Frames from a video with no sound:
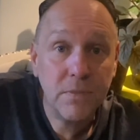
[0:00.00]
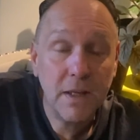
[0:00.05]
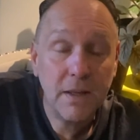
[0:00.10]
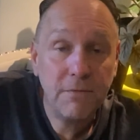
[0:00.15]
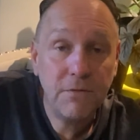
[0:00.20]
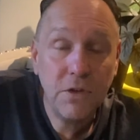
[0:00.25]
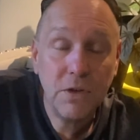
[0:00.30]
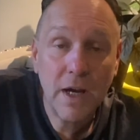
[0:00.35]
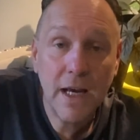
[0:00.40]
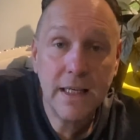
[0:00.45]

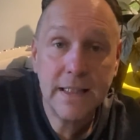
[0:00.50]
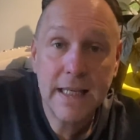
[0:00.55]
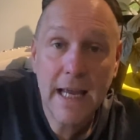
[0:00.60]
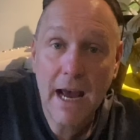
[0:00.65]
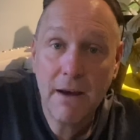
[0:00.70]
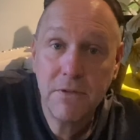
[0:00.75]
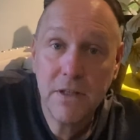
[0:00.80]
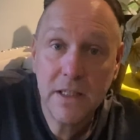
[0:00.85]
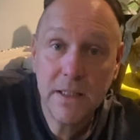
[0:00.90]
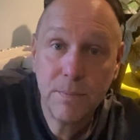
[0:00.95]
If you guys
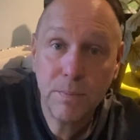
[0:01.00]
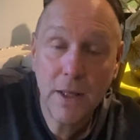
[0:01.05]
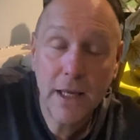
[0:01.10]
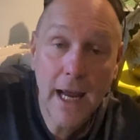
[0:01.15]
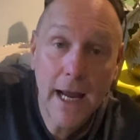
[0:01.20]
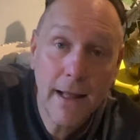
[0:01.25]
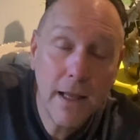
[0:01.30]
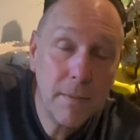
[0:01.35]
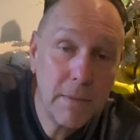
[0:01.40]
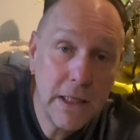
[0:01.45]
have this
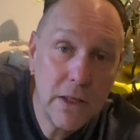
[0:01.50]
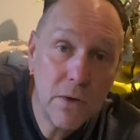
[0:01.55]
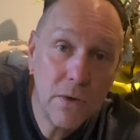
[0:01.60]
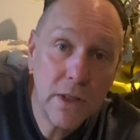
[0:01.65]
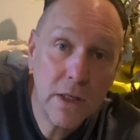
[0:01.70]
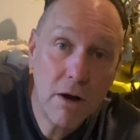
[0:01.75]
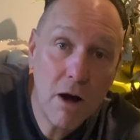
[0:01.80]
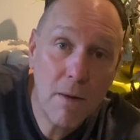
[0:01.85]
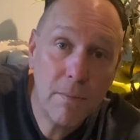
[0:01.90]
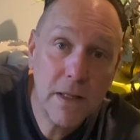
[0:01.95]
plant, let me know in
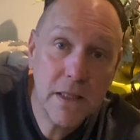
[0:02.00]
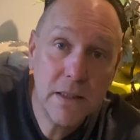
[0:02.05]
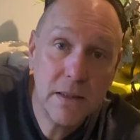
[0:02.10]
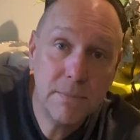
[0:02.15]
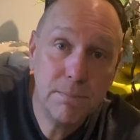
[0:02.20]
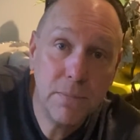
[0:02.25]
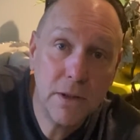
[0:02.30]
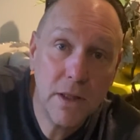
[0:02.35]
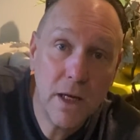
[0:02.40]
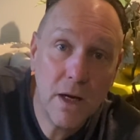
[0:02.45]
the comments
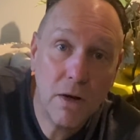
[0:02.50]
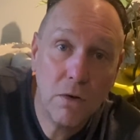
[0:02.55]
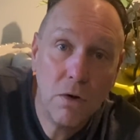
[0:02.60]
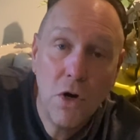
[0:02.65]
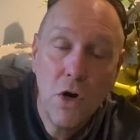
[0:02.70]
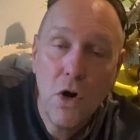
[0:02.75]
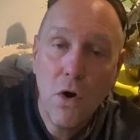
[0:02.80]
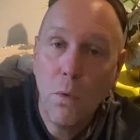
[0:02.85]
below.